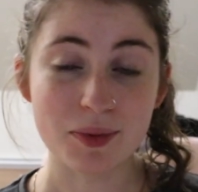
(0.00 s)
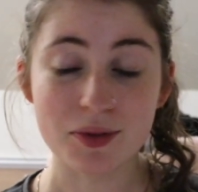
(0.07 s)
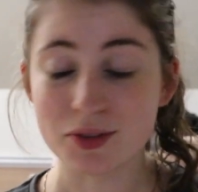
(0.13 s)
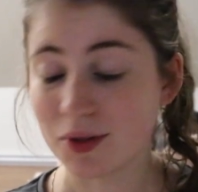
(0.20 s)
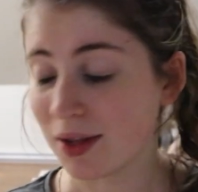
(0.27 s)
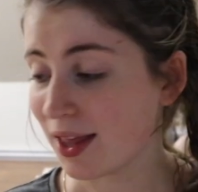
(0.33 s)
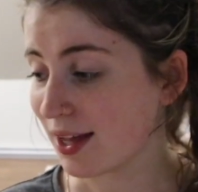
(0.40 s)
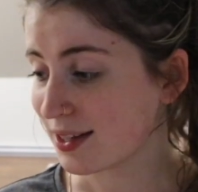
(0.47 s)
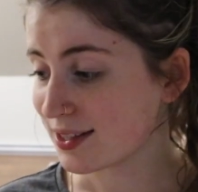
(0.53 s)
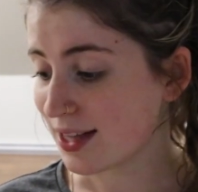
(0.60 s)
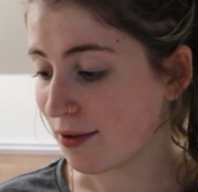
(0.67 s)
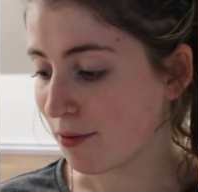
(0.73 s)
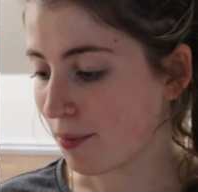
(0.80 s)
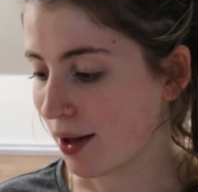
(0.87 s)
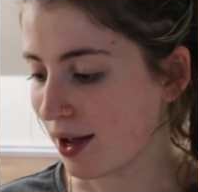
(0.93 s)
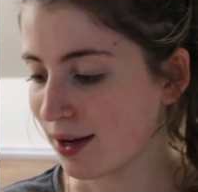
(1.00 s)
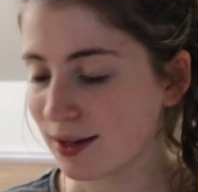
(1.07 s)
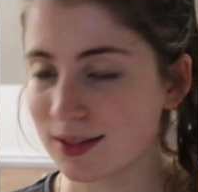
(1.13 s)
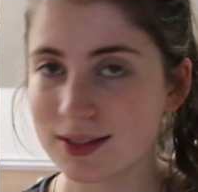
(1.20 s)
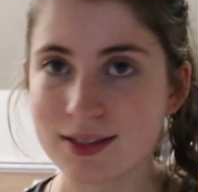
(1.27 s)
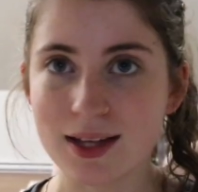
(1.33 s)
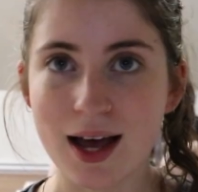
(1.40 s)
It was only like $7
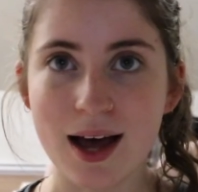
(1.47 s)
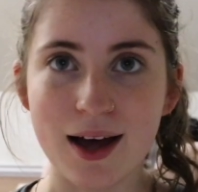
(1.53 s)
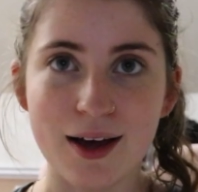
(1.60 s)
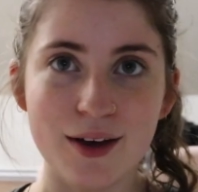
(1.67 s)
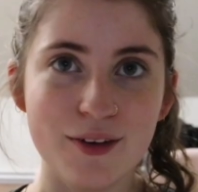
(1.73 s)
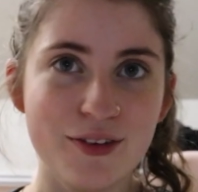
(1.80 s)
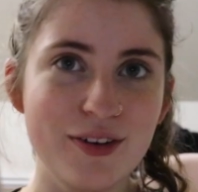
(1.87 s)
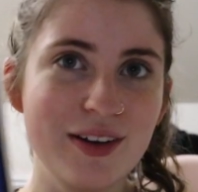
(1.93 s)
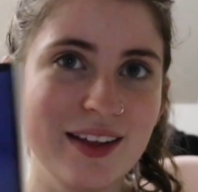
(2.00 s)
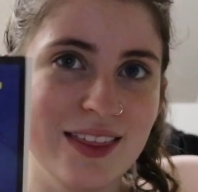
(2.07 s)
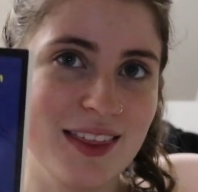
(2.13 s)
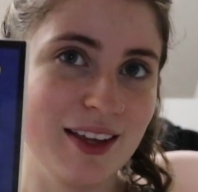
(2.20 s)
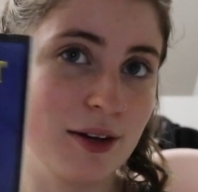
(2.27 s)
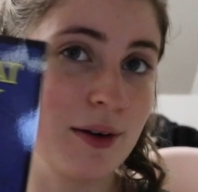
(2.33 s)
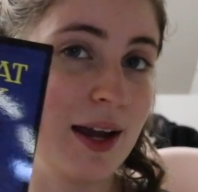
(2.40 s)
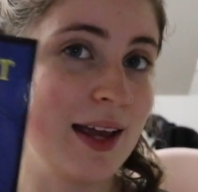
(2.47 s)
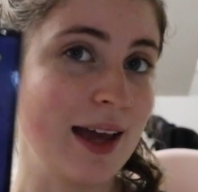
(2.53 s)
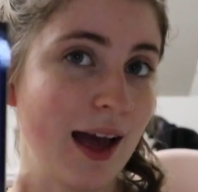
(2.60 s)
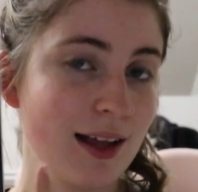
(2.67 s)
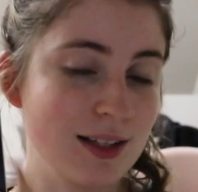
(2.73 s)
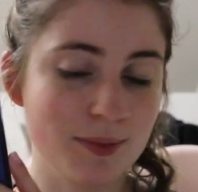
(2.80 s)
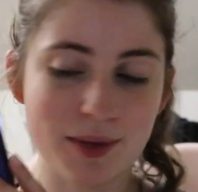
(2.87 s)
of The Great
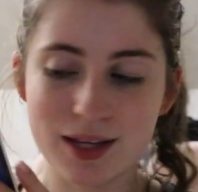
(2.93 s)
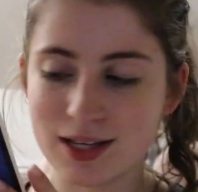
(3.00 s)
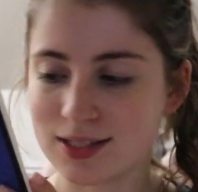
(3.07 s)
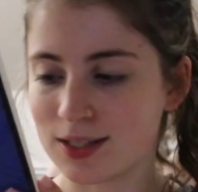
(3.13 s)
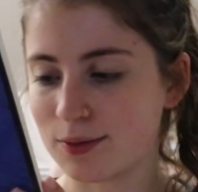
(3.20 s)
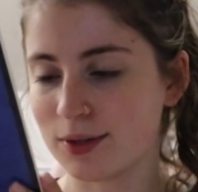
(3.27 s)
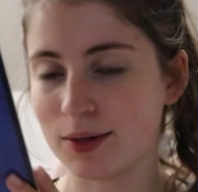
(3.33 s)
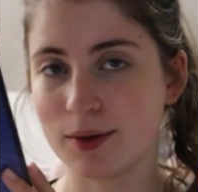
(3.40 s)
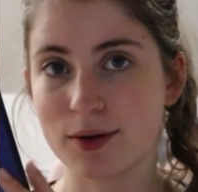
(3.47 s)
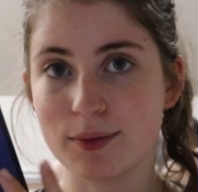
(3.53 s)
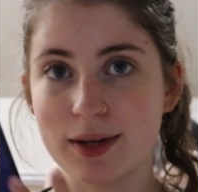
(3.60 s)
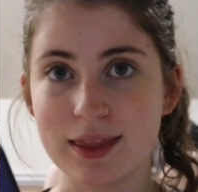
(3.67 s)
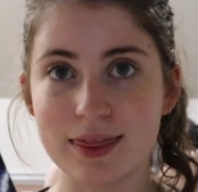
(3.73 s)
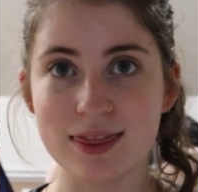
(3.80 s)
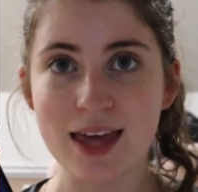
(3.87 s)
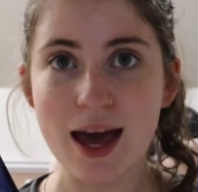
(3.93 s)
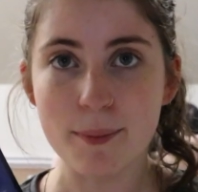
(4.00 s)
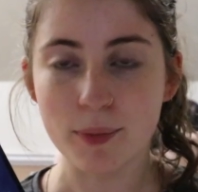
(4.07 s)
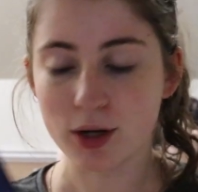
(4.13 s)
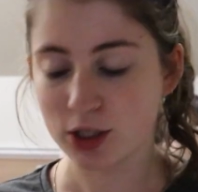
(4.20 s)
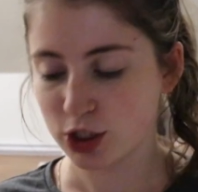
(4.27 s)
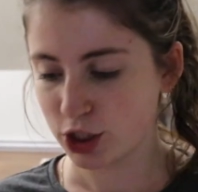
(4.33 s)
Gatsby because I really want to read that
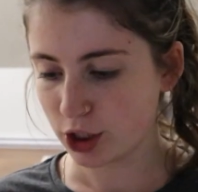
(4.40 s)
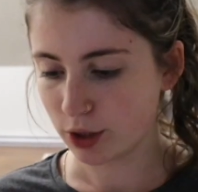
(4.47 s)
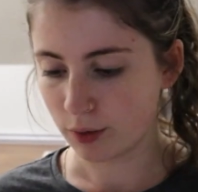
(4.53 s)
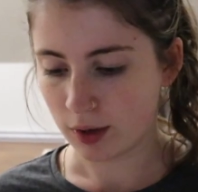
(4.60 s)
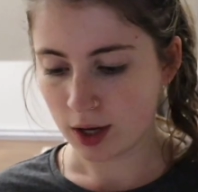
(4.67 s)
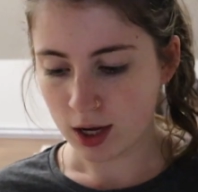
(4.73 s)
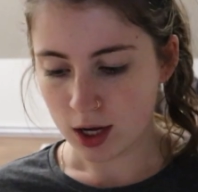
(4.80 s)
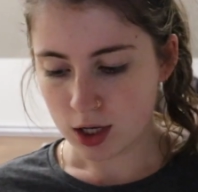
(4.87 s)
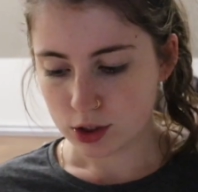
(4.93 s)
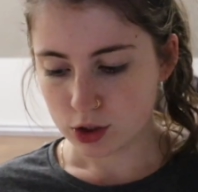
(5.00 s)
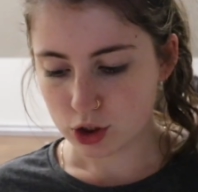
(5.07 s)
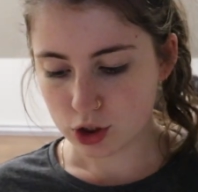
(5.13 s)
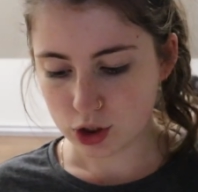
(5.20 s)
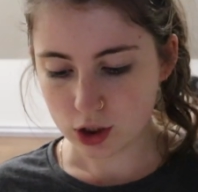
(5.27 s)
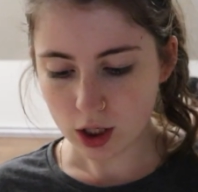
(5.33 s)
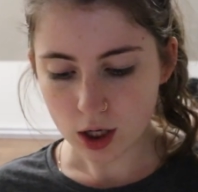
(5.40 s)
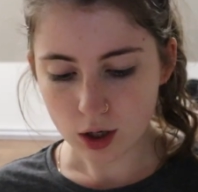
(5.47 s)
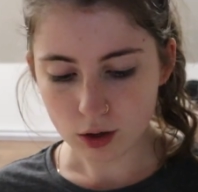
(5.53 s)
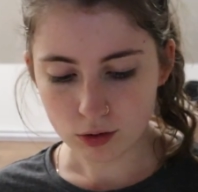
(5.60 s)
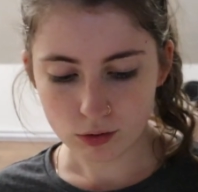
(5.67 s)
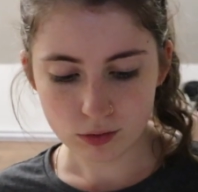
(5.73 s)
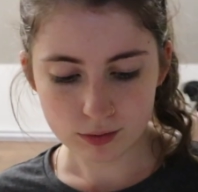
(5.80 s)
book too.
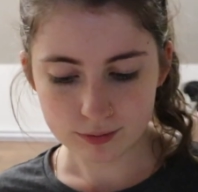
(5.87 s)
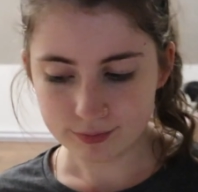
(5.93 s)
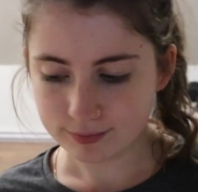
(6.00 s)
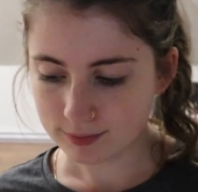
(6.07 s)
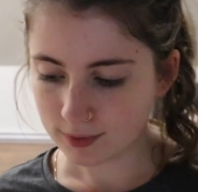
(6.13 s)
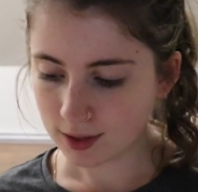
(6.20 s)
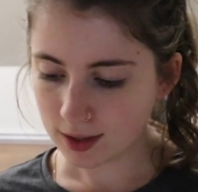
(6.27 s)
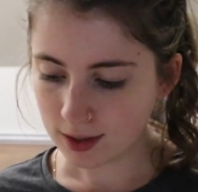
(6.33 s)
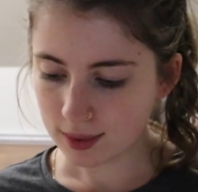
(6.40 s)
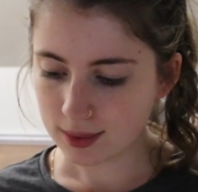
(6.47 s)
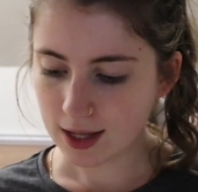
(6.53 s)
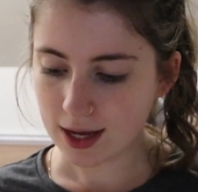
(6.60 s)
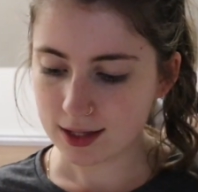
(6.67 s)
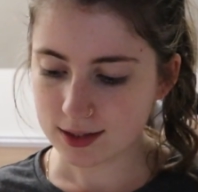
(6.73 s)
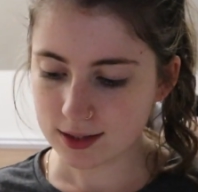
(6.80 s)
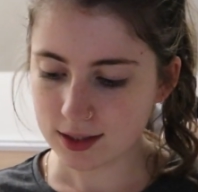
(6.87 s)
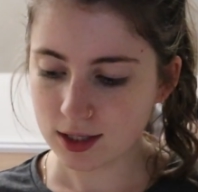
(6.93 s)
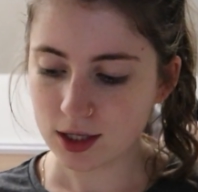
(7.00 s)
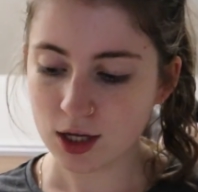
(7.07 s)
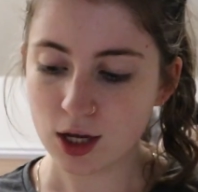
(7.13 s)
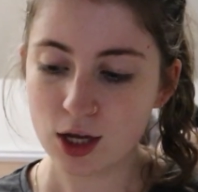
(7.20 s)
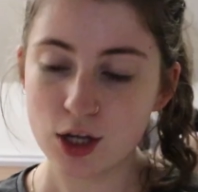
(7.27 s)
So that's
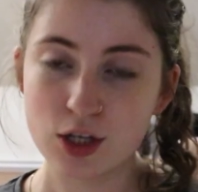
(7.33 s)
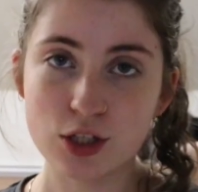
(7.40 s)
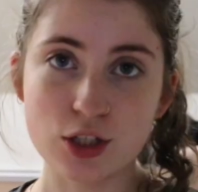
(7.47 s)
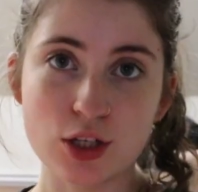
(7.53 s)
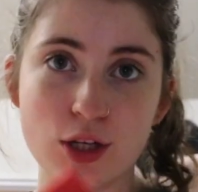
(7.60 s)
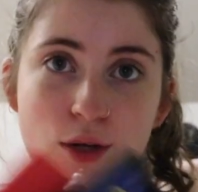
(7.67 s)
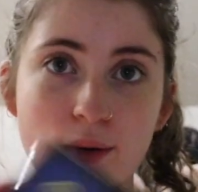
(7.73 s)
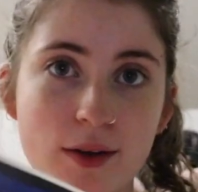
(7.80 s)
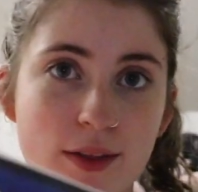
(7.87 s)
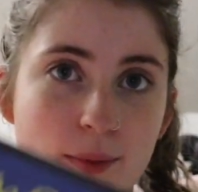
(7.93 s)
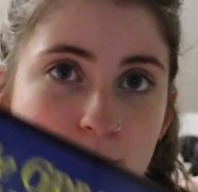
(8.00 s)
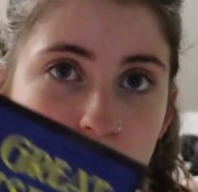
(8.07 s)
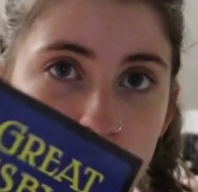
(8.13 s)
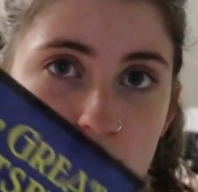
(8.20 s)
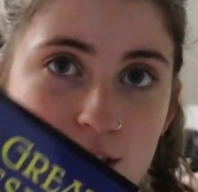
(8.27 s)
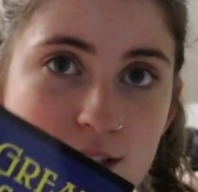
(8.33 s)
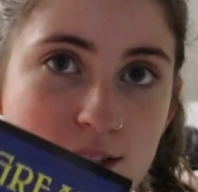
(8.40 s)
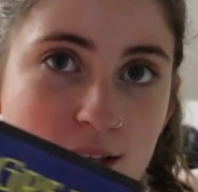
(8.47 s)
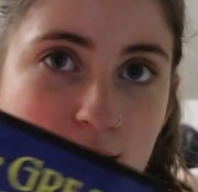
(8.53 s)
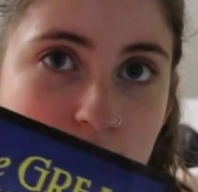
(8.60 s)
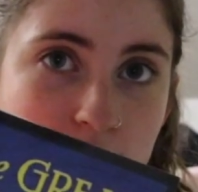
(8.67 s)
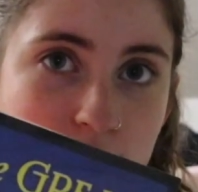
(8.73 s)
two of the
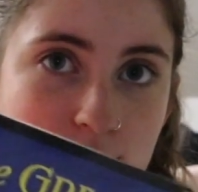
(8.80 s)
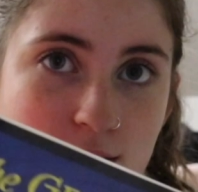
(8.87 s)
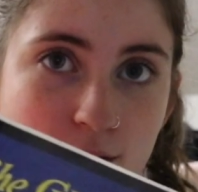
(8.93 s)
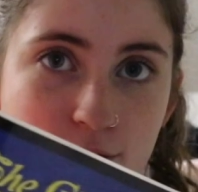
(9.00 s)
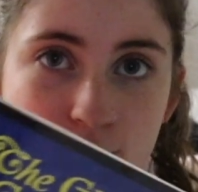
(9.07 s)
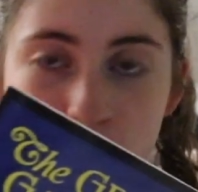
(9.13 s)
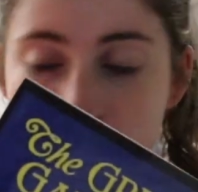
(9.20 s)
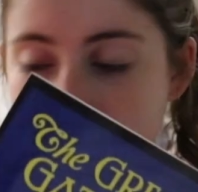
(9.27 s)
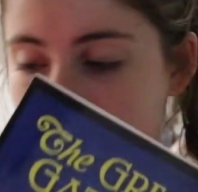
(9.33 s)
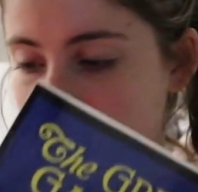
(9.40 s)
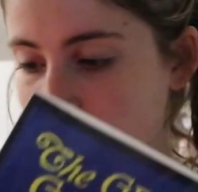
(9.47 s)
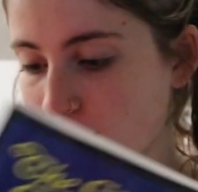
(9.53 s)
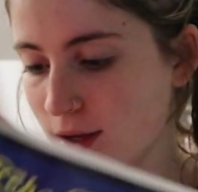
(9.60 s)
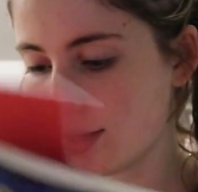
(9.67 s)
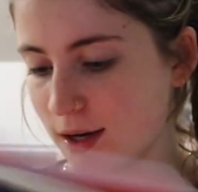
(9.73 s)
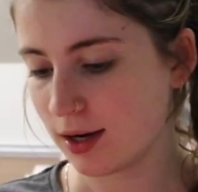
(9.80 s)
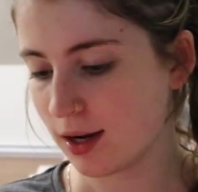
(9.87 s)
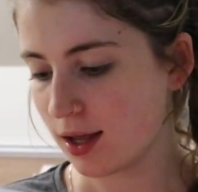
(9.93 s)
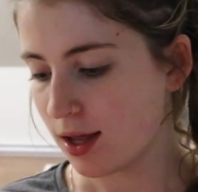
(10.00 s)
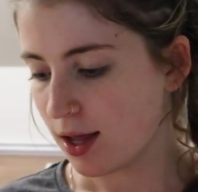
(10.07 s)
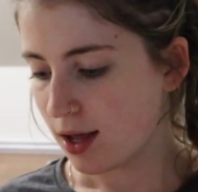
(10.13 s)
purchases from Amazon.